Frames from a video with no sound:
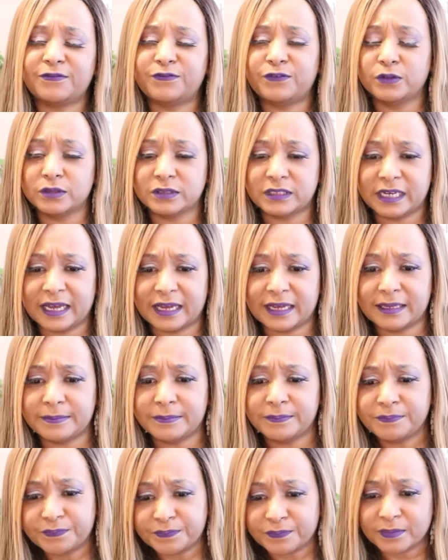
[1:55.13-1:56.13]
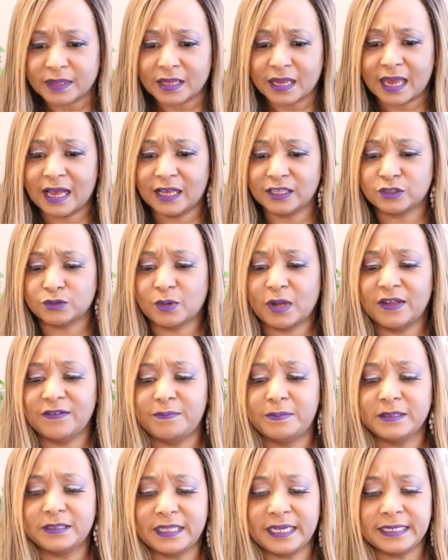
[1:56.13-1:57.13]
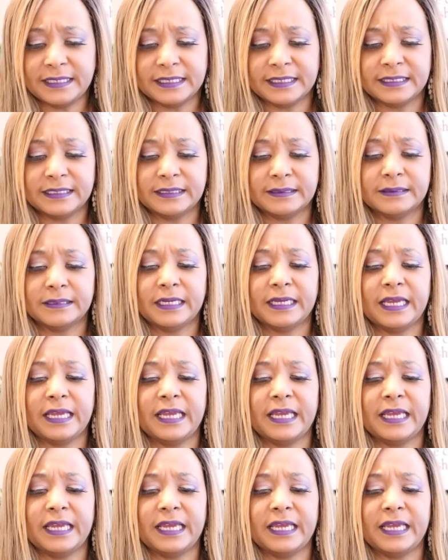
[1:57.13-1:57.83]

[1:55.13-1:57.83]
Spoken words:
full-time housewife, but they did it.